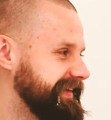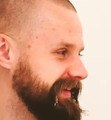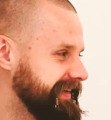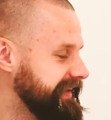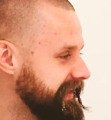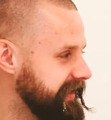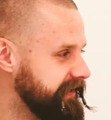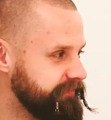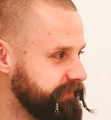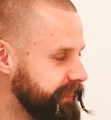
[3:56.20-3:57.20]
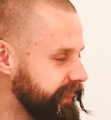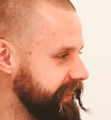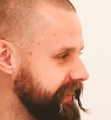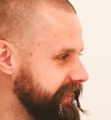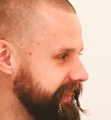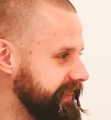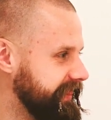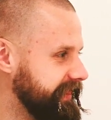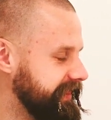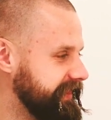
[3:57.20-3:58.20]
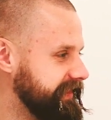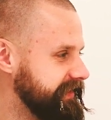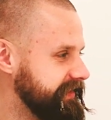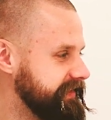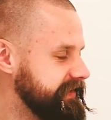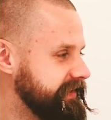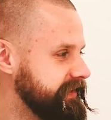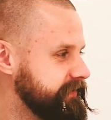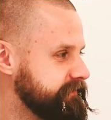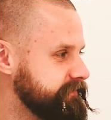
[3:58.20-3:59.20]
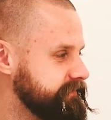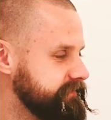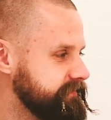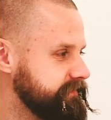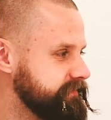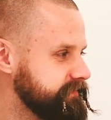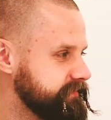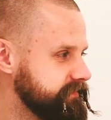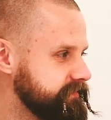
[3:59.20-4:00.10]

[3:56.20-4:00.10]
(silent)